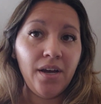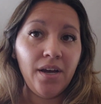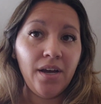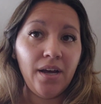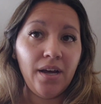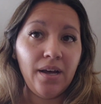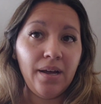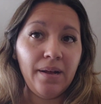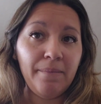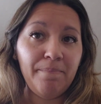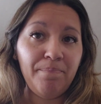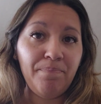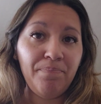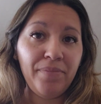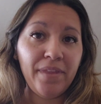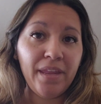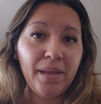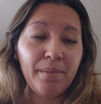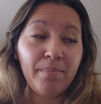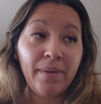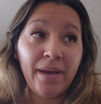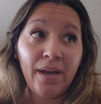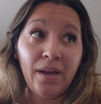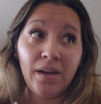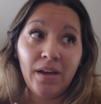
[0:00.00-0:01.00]

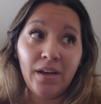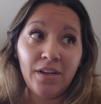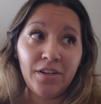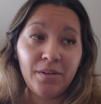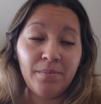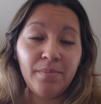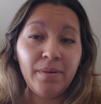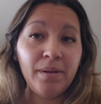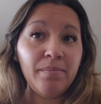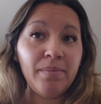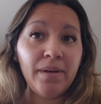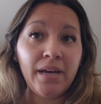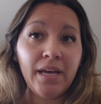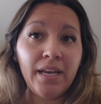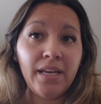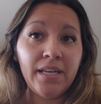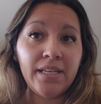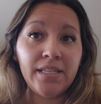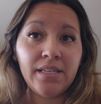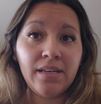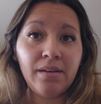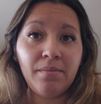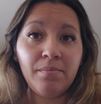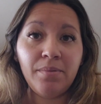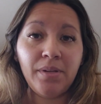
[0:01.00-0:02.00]
Under my bed
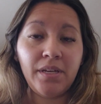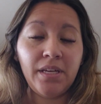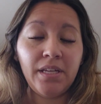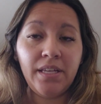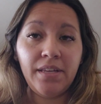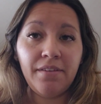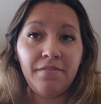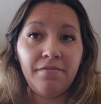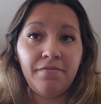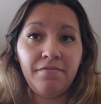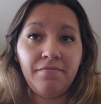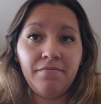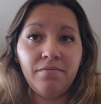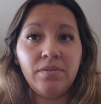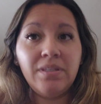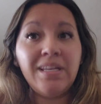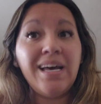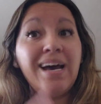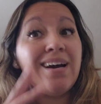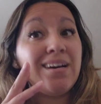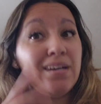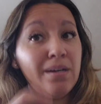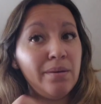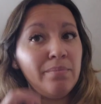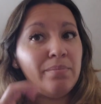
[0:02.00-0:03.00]
is
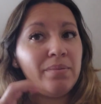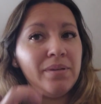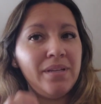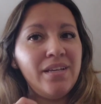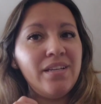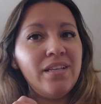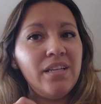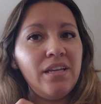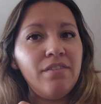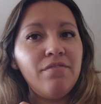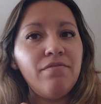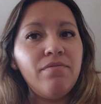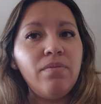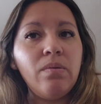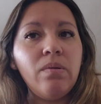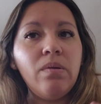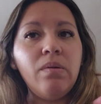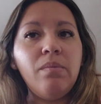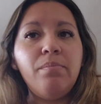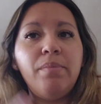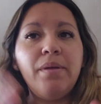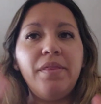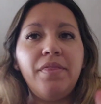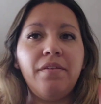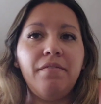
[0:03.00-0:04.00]
not completely
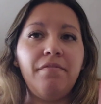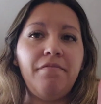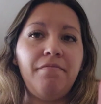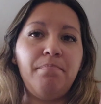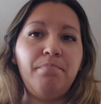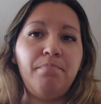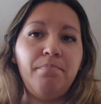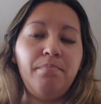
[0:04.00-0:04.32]
full, but